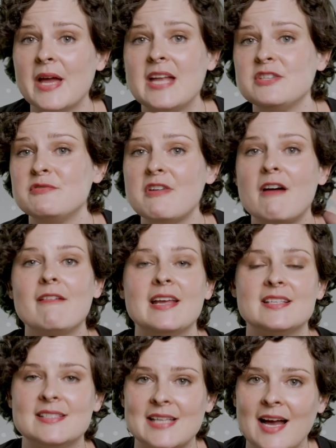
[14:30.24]
and you know
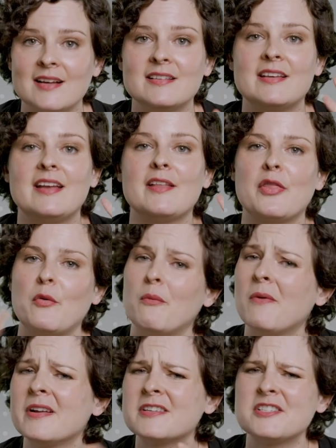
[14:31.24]
exactly the
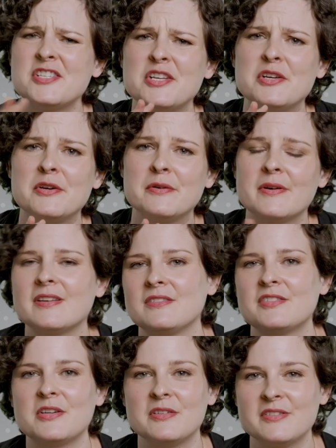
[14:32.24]
1 or 2
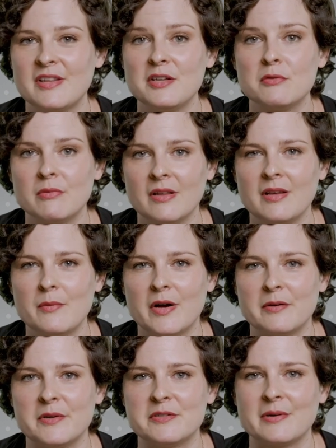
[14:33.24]
concerns that you really want
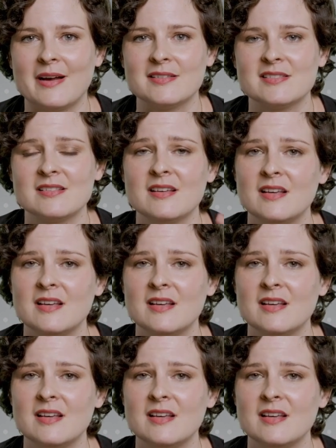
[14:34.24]
to address,